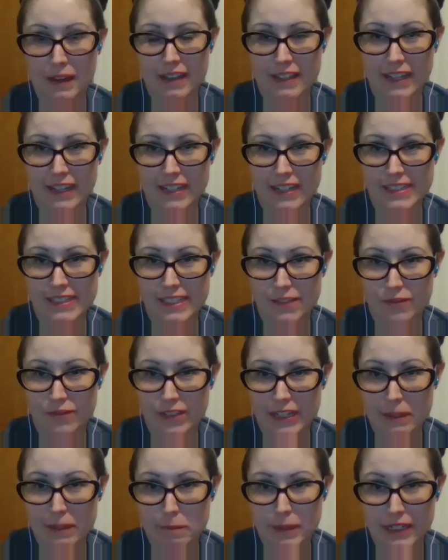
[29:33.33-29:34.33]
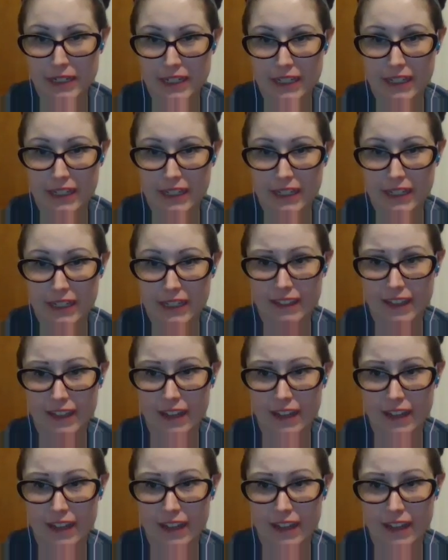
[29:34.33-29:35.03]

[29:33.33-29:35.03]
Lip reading: guess if anybody